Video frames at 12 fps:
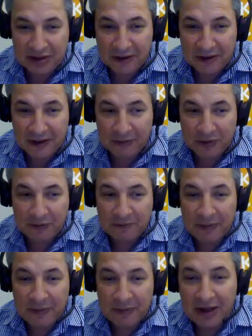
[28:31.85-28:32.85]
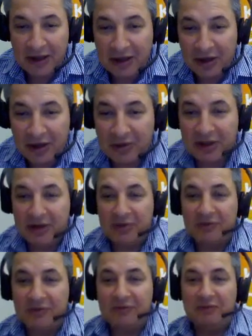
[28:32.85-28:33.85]
And so they would go in
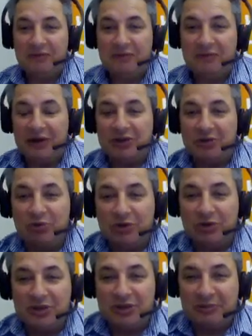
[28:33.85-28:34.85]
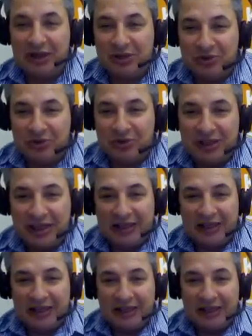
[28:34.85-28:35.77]
there and fudge the books to make sure that they